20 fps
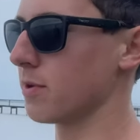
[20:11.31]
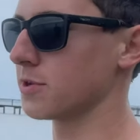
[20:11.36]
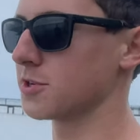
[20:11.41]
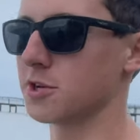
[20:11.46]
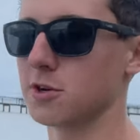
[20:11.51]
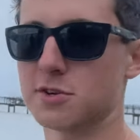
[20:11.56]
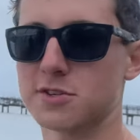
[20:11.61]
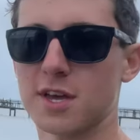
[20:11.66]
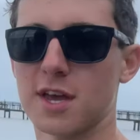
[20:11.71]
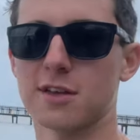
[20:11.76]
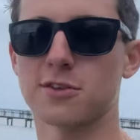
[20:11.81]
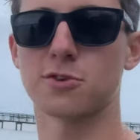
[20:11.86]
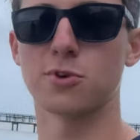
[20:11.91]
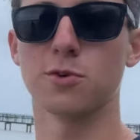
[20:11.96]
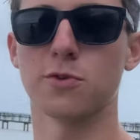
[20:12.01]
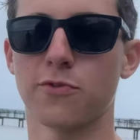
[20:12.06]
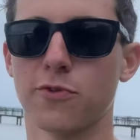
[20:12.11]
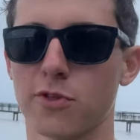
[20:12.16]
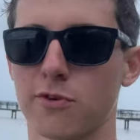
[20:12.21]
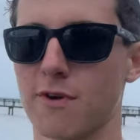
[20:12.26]
So stay
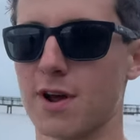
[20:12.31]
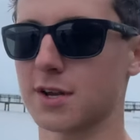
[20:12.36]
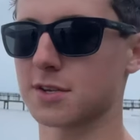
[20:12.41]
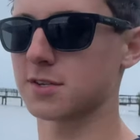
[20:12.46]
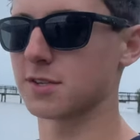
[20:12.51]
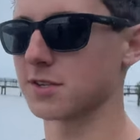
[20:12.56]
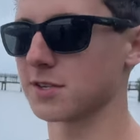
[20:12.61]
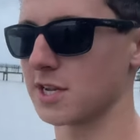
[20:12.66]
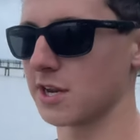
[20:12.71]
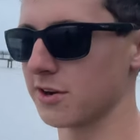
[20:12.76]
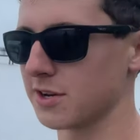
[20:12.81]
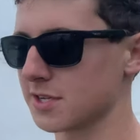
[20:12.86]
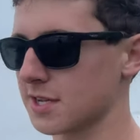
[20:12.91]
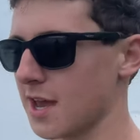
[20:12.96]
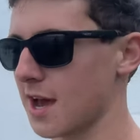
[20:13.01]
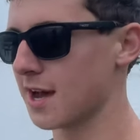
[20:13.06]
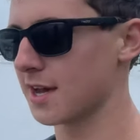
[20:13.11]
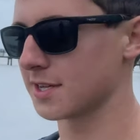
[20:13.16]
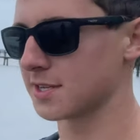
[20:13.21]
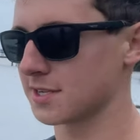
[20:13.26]
tuned for the rest of the series,
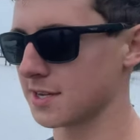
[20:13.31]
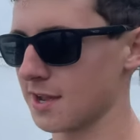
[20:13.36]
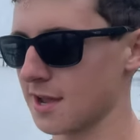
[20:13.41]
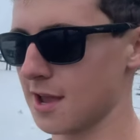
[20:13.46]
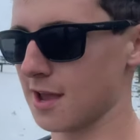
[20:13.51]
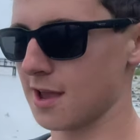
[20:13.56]
guys.